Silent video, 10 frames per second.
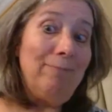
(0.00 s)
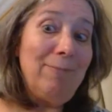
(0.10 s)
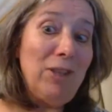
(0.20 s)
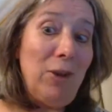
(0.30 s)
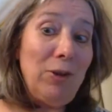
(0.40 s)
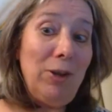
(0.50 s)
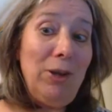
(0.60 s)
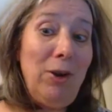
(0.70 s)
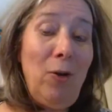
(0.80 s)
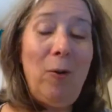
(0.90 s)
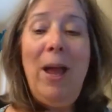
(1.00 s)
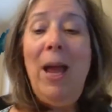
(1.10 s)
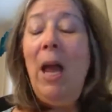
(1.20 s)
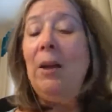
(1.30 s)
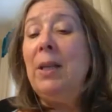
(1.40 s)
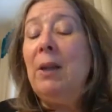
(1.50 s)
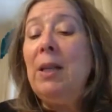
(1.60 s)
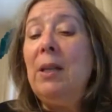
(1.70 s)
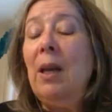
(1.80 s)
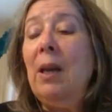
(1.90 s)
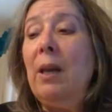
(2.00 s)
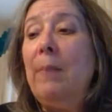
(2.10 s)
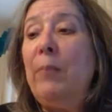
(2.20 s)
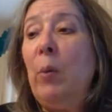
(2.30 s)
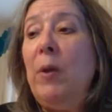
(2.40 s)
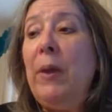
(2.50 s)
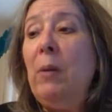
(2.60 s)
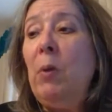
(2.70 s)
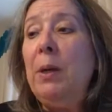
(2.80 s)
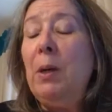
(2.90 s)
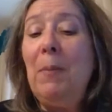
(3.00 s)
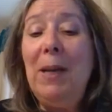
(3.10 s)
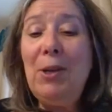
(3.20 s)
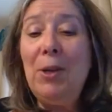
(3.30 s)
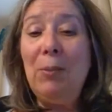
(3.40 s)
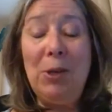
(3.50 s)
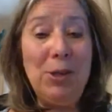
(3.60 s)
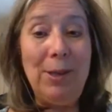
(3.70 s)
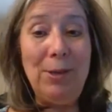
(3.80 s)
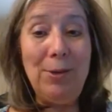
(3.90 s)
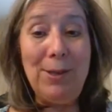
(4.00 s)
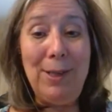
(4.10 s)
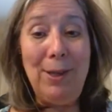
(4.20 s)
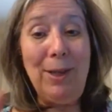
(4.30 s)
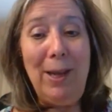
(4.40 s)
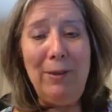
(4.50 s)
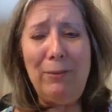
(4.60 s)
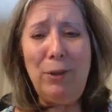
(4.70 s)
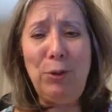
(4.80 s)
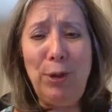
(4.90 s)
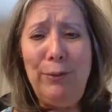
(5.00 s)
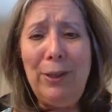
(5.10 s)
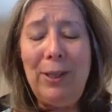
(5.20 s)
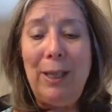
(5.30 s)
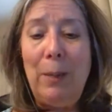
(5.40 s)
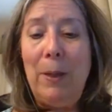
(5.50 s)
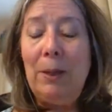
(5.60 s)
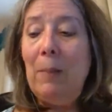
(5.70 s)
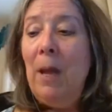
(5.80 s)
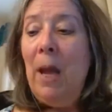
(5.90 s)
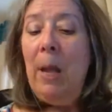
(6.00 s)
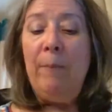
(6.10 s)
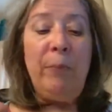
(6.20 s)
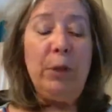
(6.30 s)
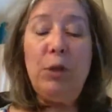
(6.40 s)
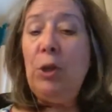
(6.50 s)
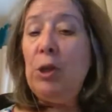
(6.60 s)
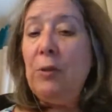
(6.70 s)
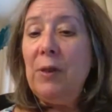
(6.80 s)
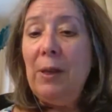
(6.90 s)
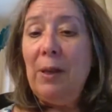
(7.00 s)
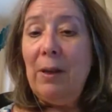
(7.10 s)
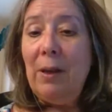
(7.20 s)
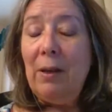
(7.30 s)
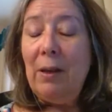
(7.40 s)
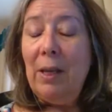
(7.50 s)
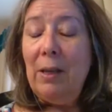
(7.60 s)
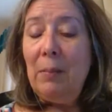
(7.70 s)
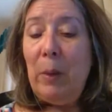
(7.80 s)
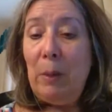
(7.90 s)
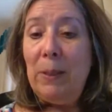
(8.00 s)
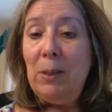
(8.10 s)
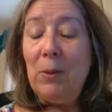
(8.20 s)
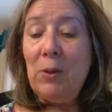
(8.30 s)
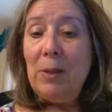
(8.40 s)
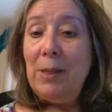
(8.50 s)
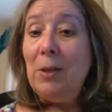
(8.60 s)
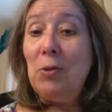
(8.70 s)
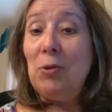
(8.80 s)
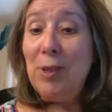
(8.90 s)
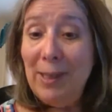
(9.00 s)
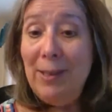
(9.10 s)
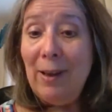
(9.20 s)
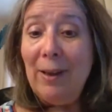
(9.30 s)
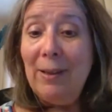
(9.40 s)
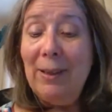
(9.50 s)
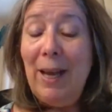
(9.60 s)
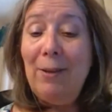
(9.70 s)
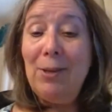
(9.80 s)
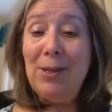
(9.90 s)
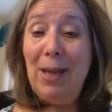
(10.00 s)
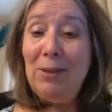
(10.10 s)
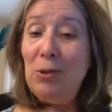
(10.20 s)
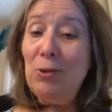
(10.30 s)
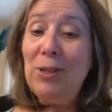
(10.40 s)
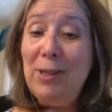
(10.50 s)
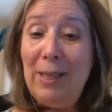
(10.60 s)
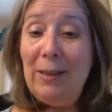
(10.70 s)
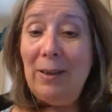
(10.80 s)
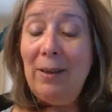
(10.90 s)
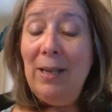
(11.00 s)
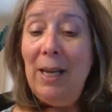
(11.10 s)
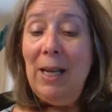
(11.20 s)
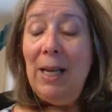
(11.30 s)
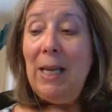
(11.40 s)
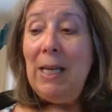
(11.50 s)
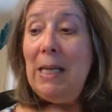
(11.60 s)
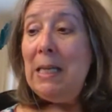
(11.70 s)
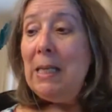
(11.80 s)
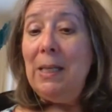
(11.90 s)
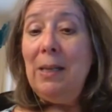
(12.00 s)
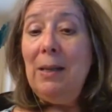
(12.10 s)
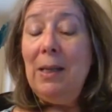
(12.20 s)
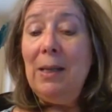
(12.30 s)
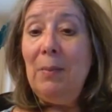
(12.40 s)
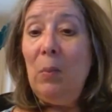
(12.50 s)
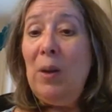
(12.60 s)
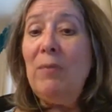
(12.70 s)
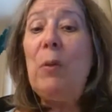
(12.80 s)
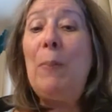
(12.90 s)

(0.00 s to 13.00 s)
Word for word: So there you go. Now, the one thing I wanted to mention, which is interesting, a kind of a trivia thing about them, the church is, in Balbido is called Santa Giustina. Now, Santa Giustina is one of the